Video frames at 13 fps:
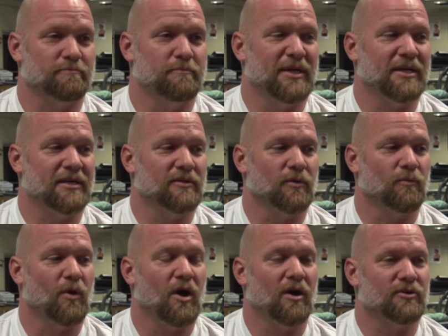being in the
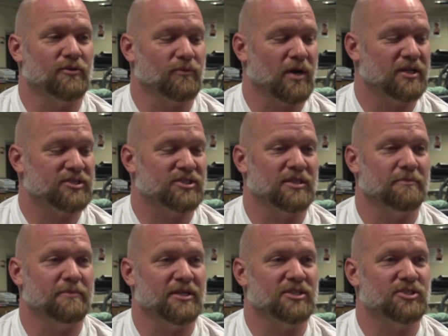wrong direction
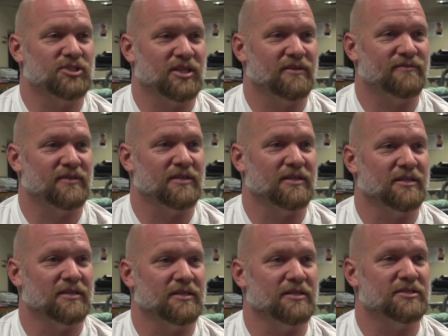and being shifted.
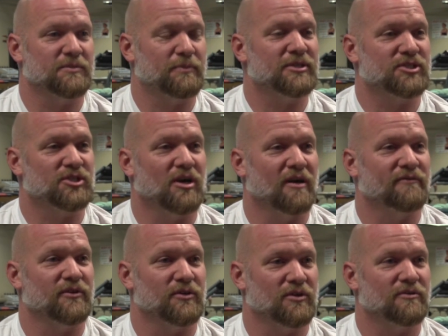It's pinching
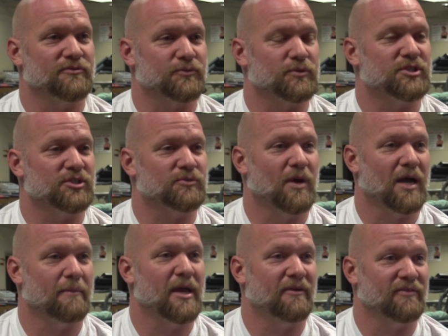off the nerves, which is
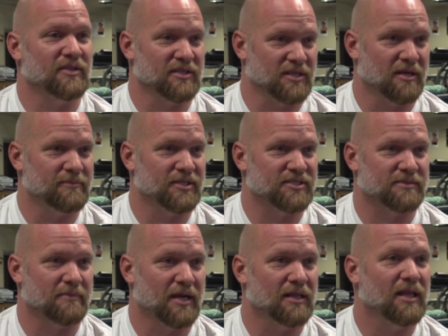why I'm having the numbness
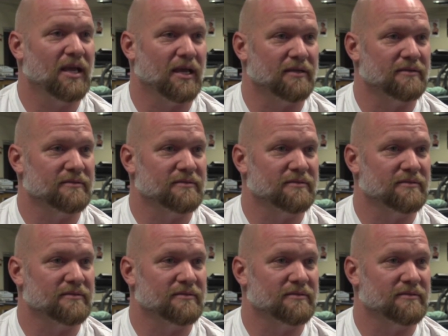in my leg.